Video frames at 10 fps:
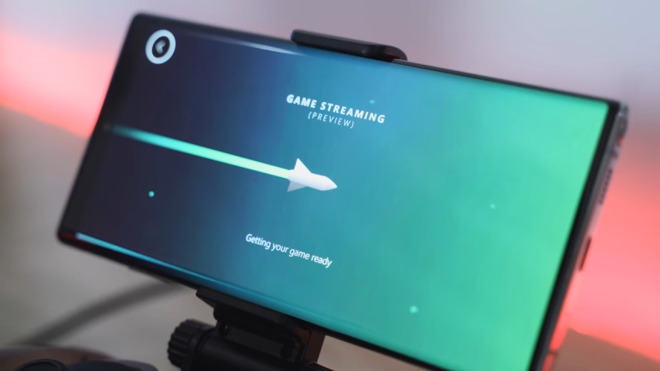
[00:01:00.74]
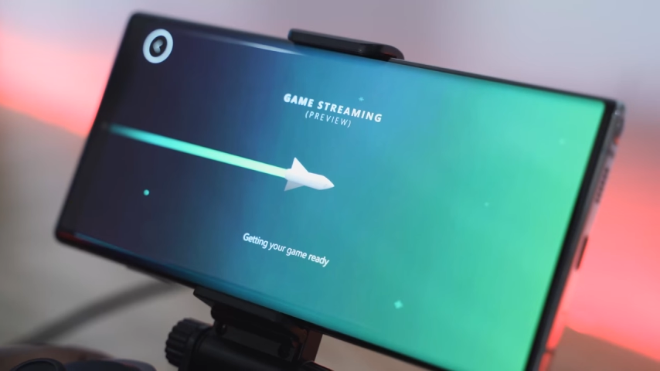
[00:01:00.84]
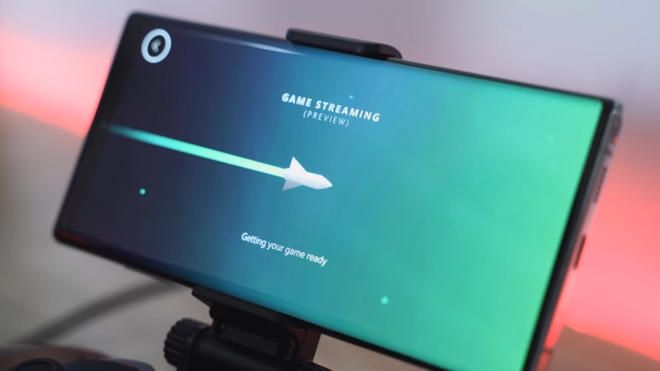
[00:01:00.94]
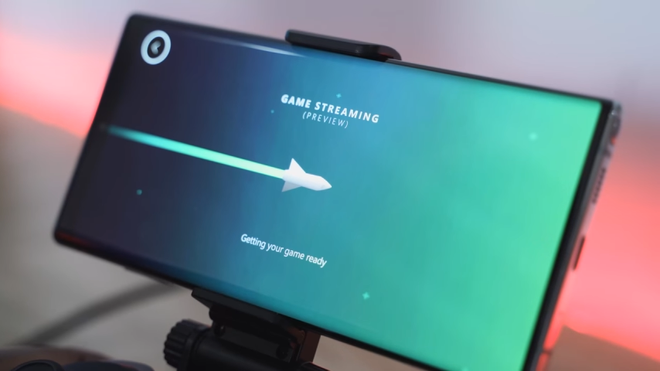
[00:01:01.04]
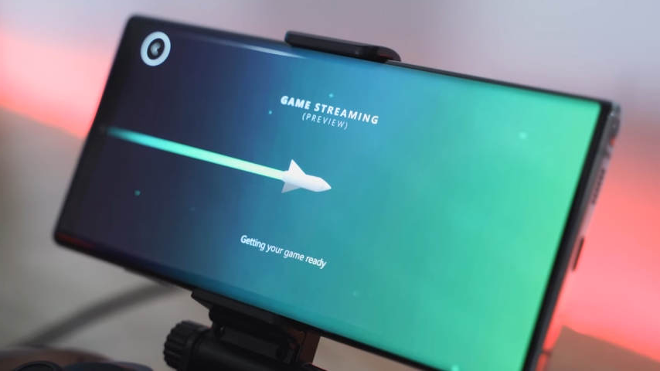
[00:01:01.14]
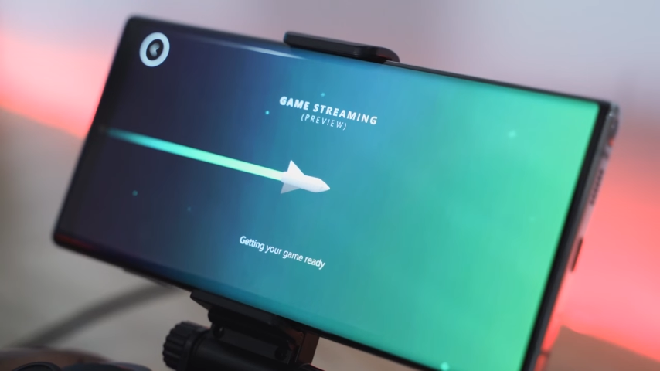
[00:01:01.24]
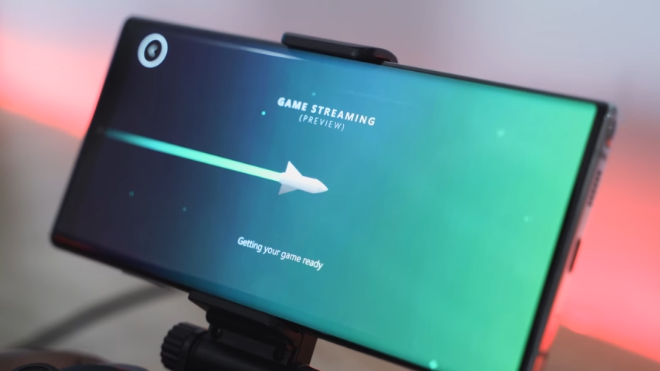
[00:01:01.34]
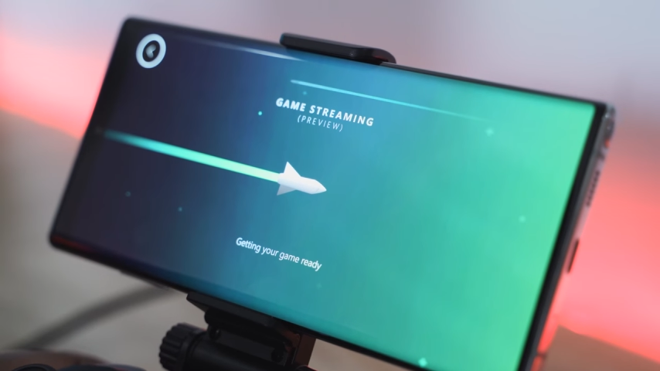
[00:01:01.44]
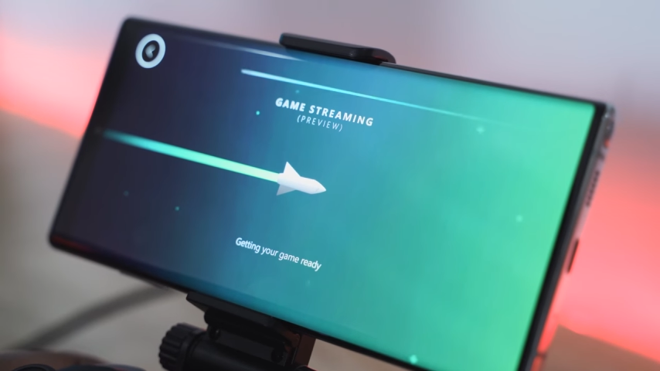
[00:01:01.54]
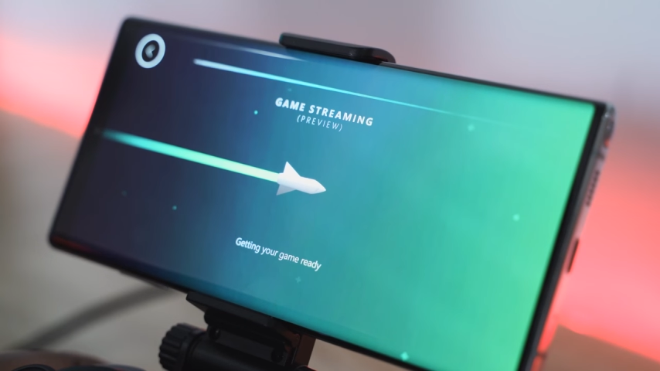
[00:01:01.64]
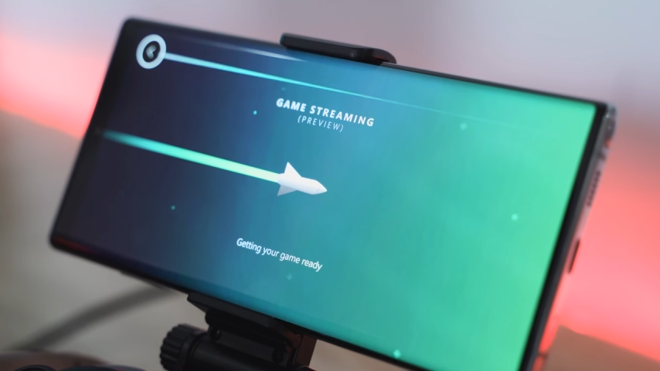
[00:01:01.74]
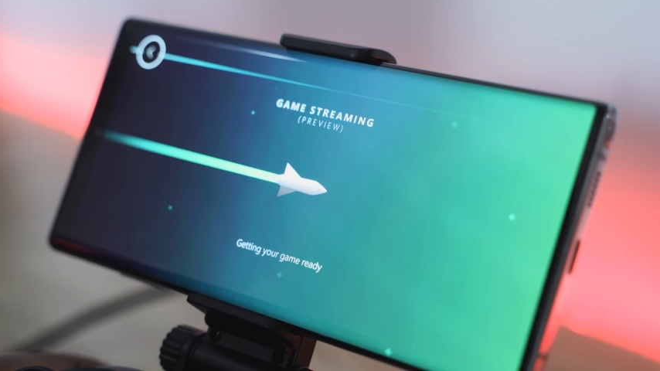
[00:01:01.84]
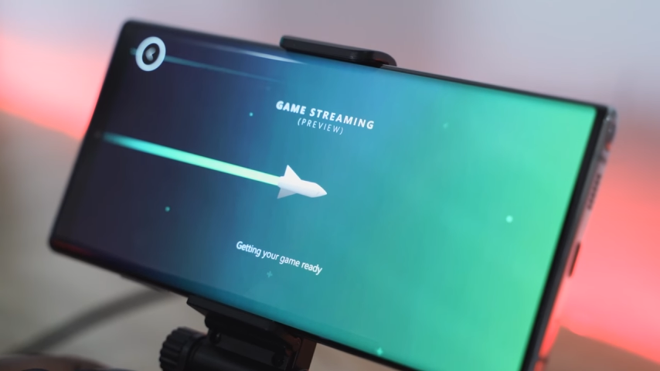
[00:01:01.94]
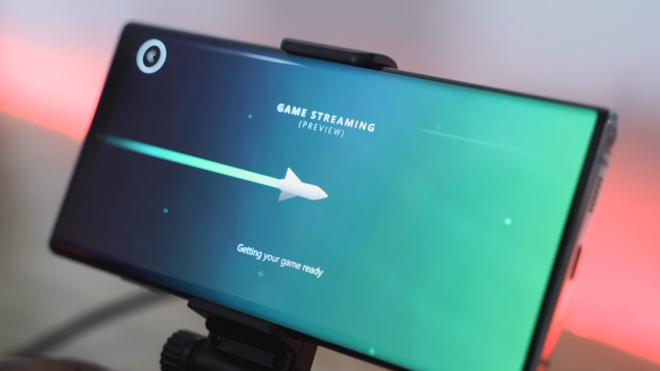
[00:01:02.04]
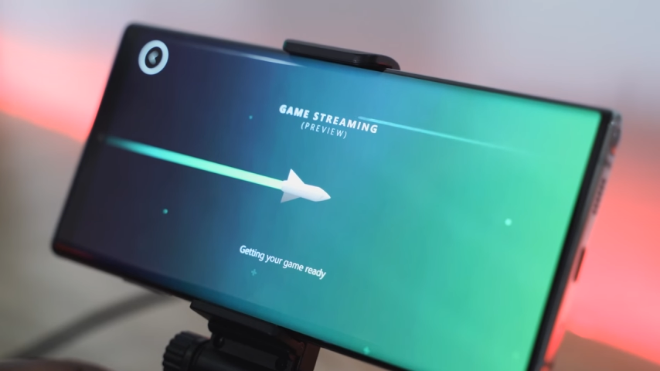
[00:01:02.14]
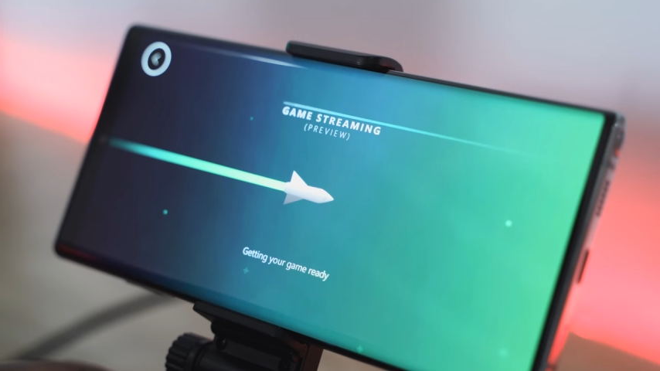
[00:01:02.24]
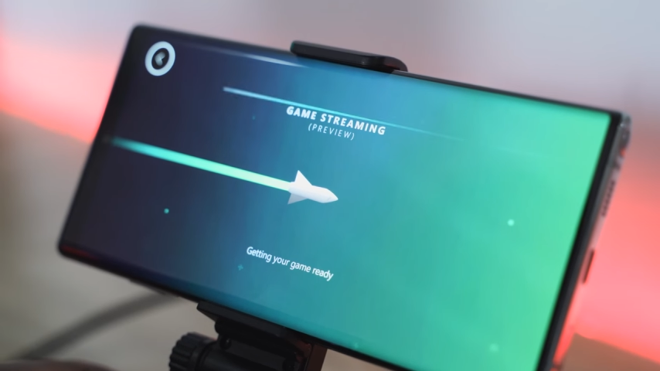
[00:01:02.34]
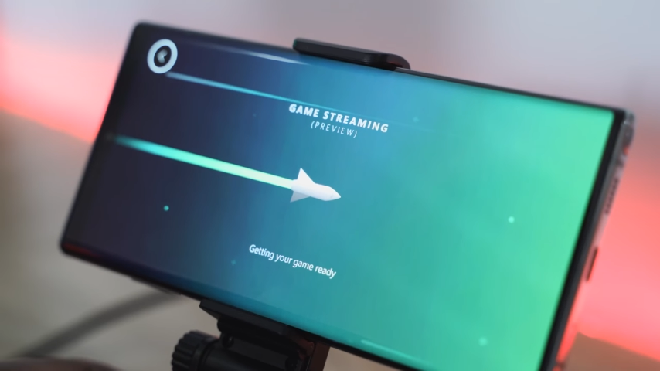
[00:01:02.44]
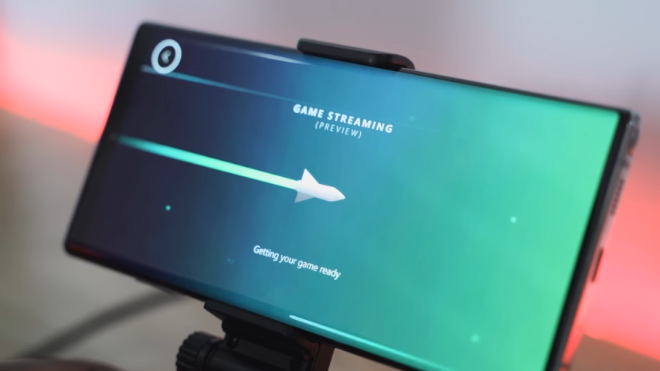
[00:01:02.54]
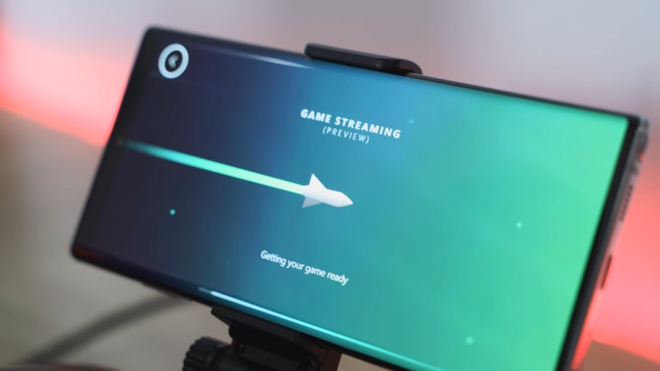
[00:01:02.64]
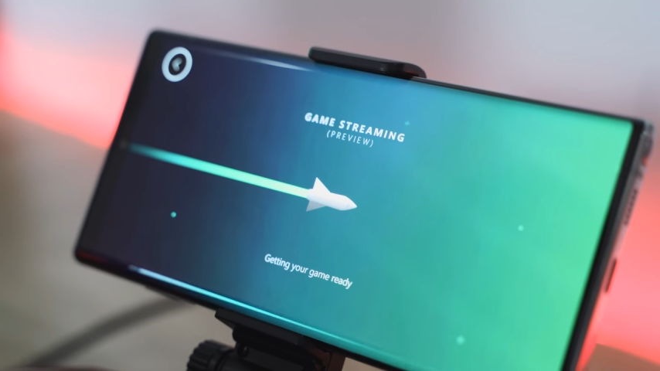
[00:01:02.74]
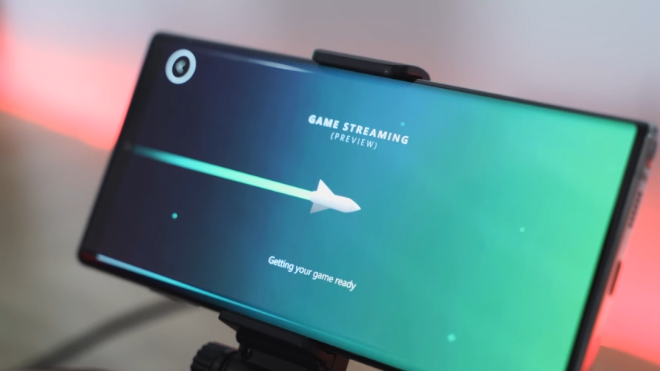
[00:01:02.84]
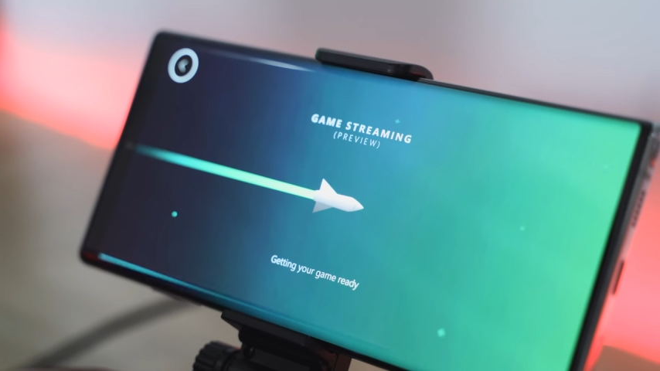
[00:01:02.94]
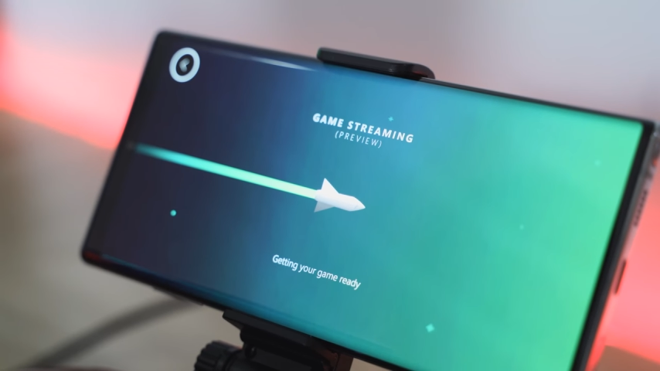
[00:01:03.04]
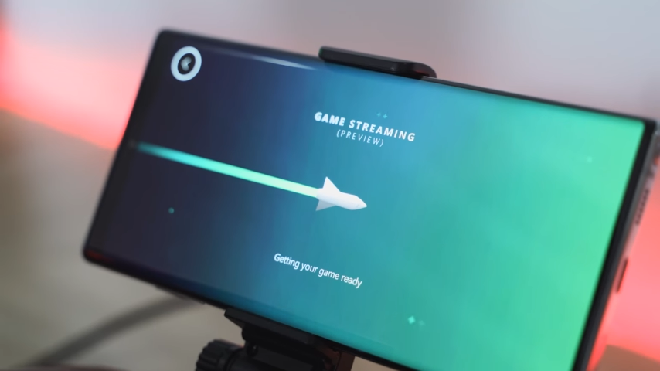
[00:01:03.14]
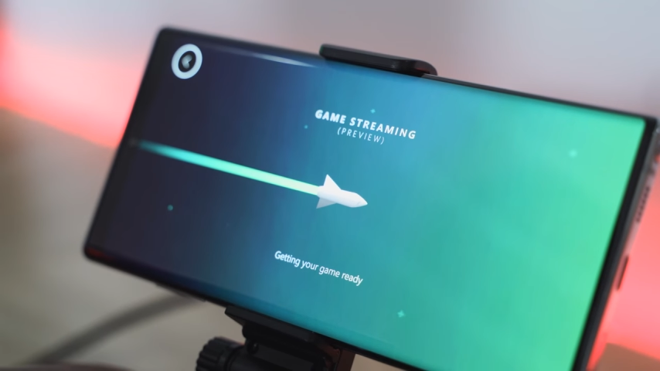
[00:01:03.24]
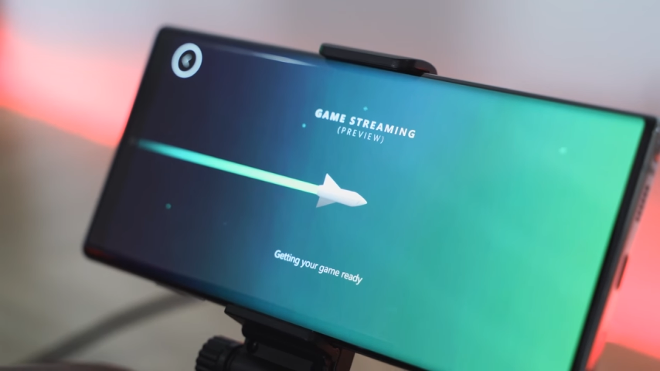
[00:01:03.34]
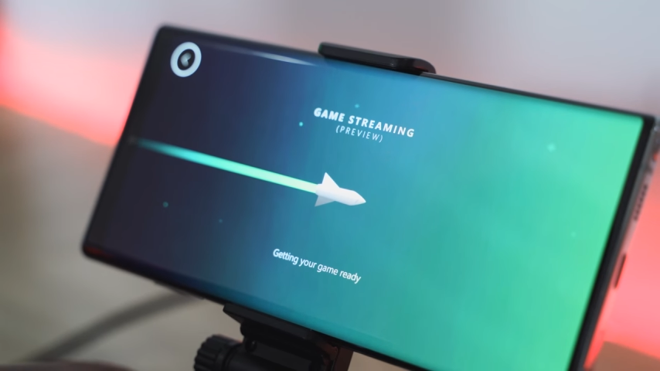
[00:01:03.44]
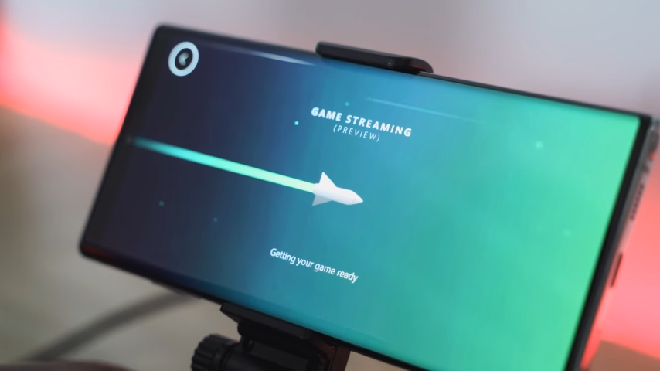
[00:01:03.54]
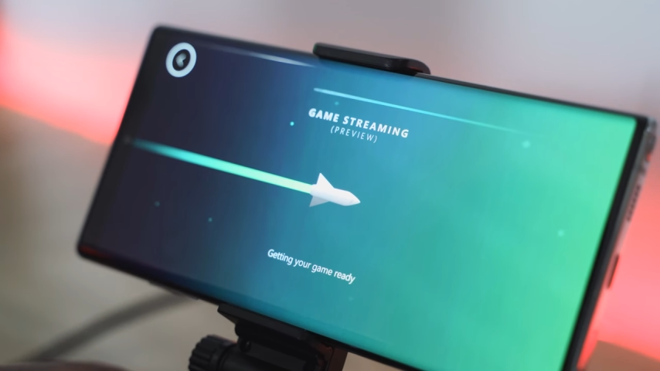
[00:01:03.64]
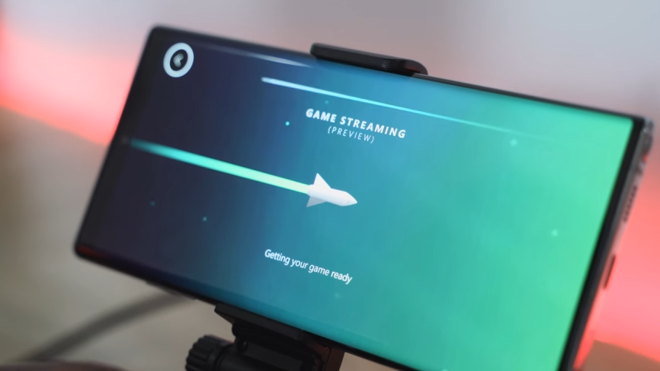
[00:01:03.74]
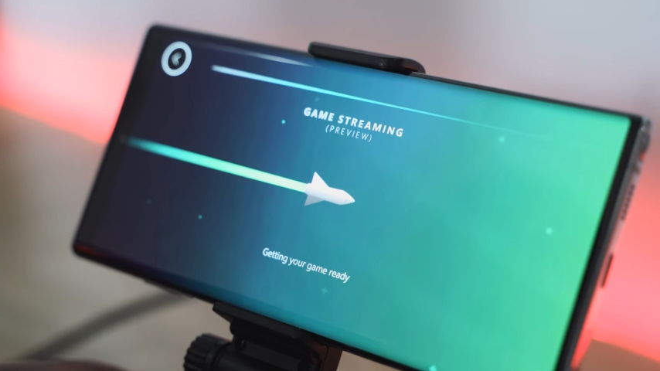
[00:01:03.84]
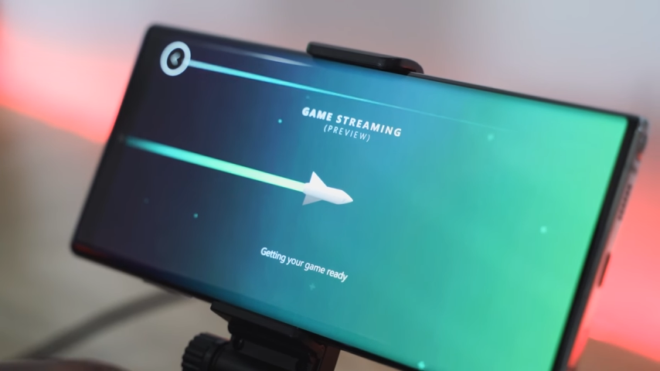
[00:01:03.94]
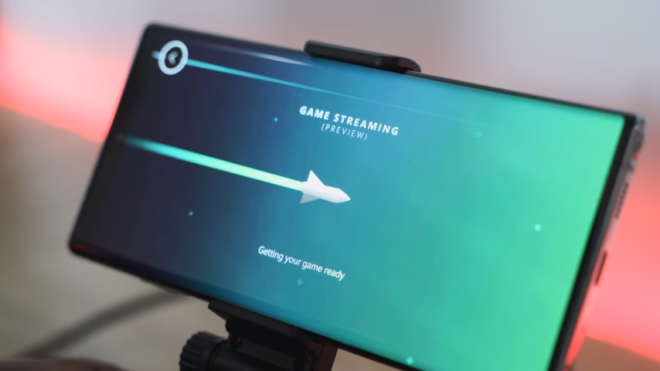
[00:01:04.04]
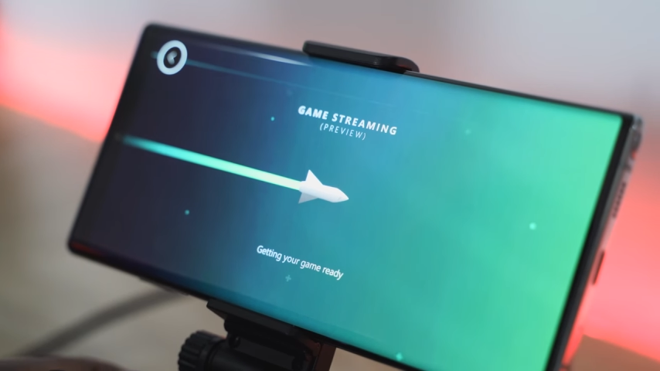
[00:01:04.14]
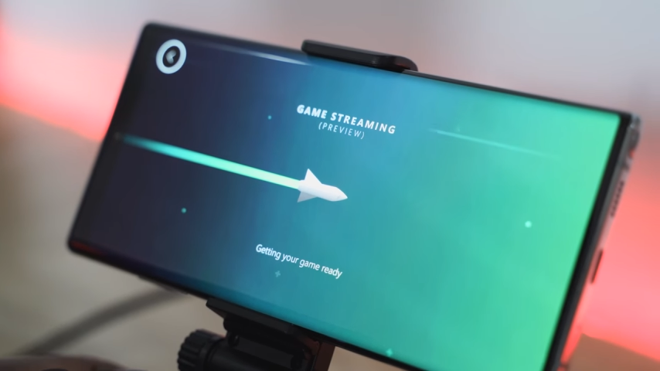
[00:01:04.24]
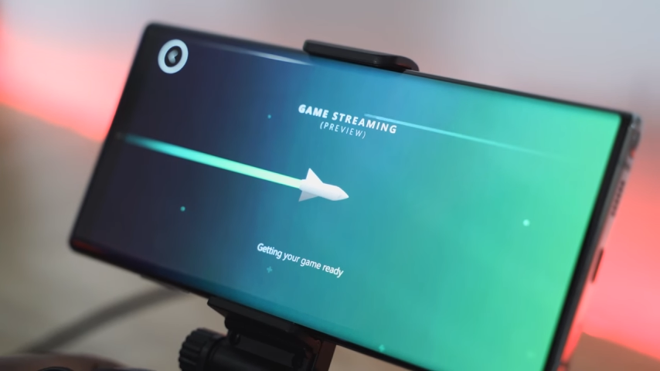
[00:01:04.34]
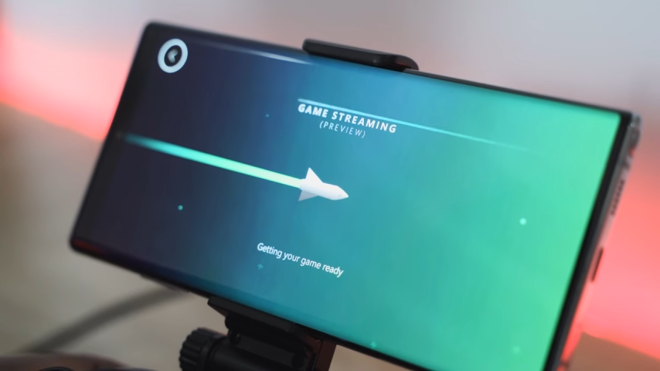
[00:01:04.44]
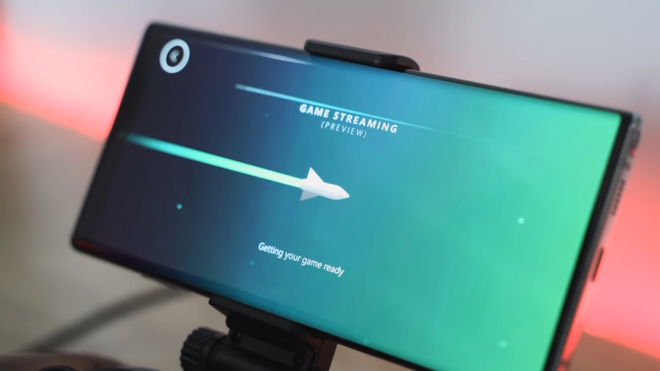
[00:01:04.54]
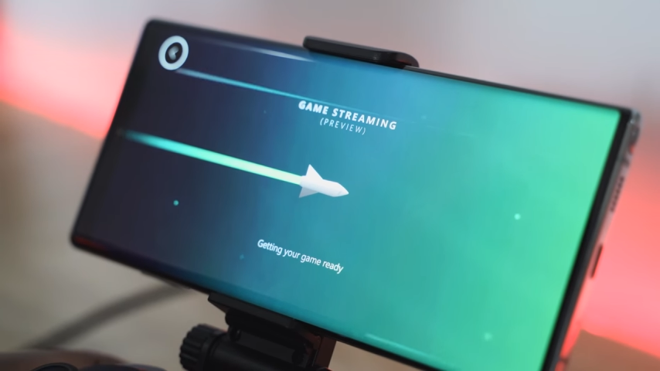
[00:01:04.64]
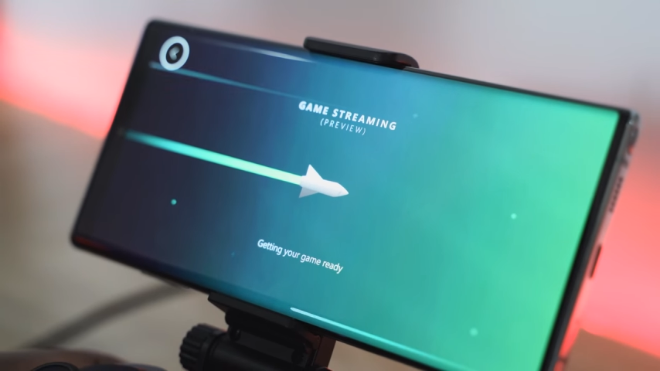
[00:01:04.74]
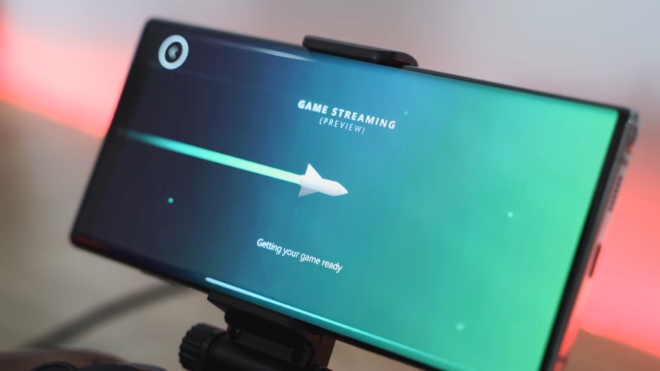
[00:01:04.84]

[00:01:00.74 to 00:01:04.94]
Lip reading: No face is visible, so there are no lips to read.